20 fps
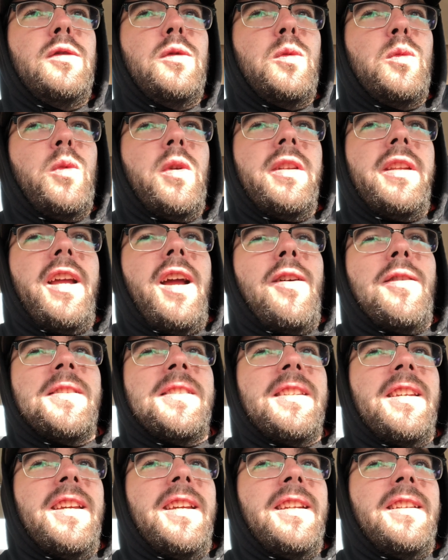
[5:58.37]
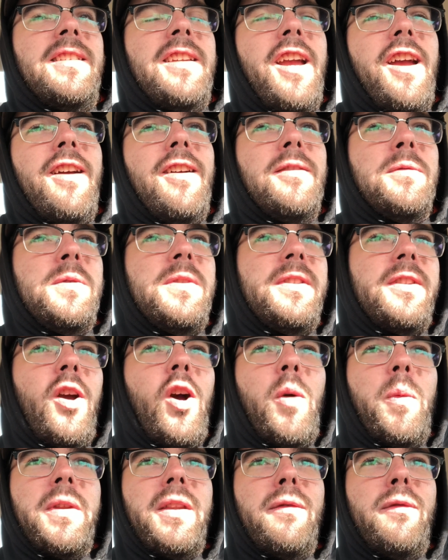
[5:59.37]
one day I was like, yeah, I'm just
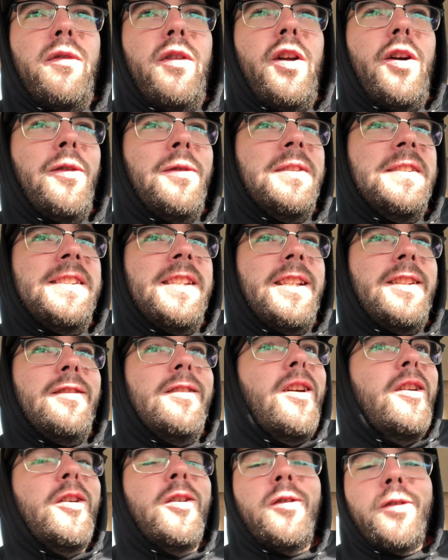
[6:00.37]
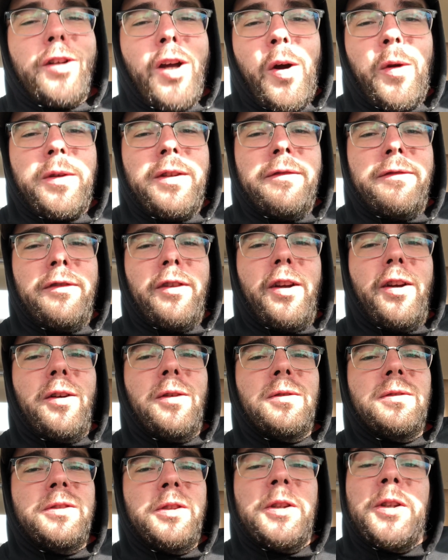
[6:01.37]
going with the flow. And he's like, no, you don't go with the flow, you